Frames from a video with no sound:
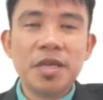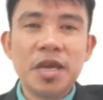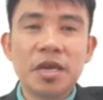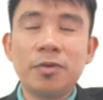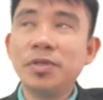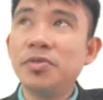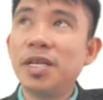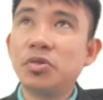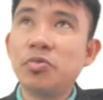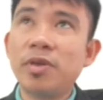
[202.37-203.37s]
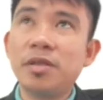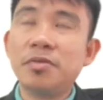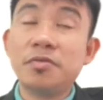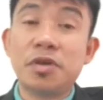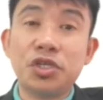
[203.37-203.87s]
A quadrilateral,
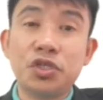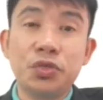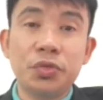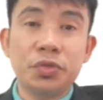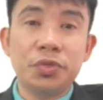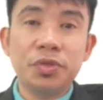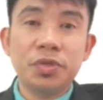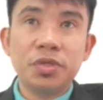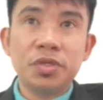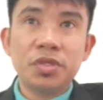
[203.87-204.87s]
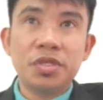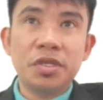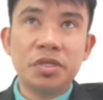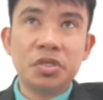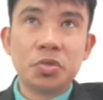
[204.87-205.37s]
there are two.
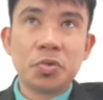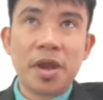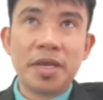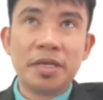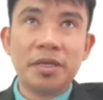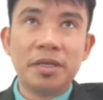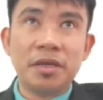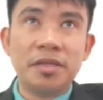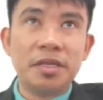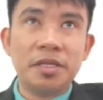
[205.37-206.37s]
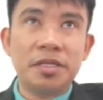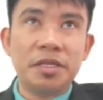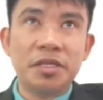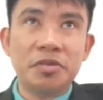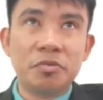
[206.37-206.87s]
The triangle,
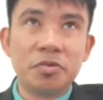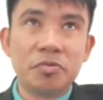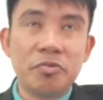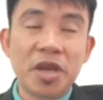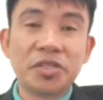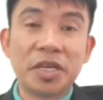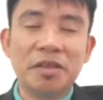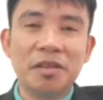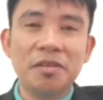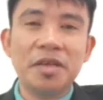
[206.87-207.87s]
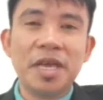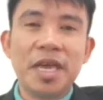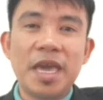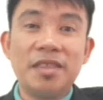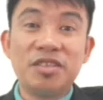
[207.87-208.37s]
the rectangle,
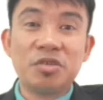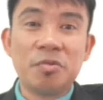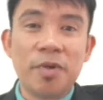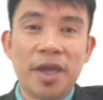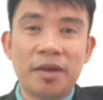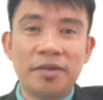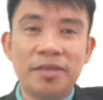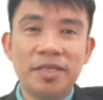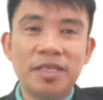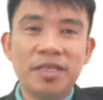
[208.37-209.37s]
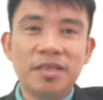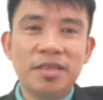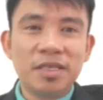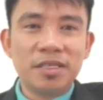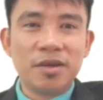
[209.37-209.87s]
and a square.
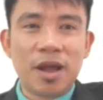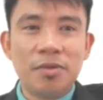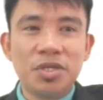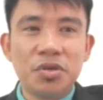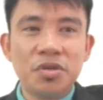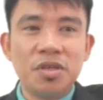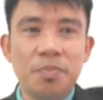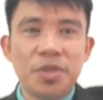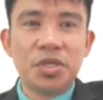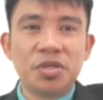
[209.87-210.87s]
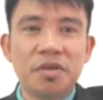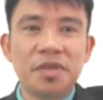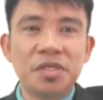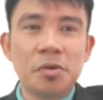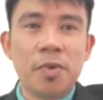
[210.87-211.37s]
So I will show you the picture of
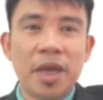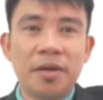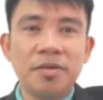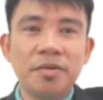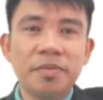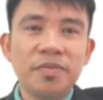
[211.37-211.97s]
the square.